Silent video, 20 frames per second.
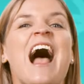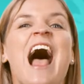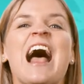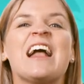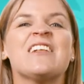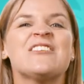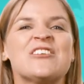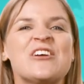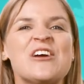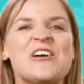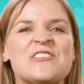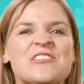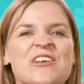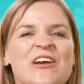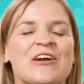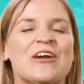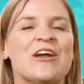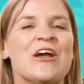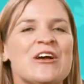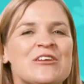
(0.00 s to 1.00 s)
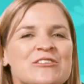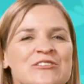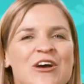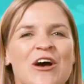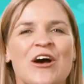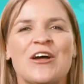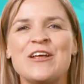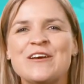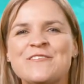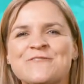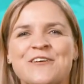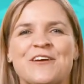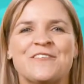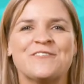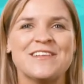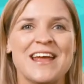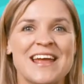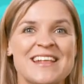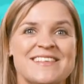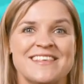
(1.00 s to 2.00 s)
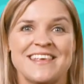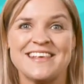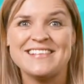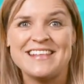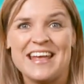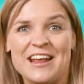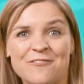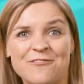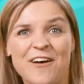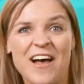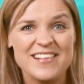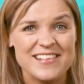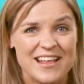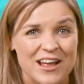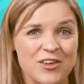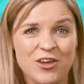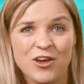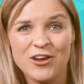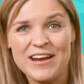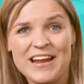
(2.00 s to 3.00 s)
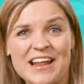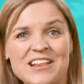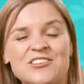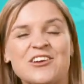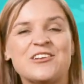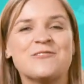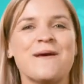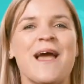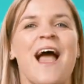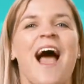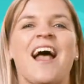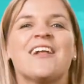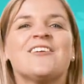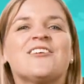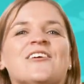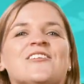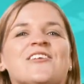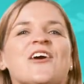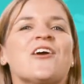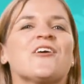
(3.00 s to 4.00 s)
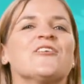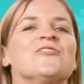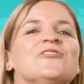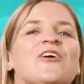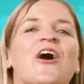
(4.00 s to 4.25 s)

I chose you. John 15, 16. Faster. You didn't choose me, I chose you.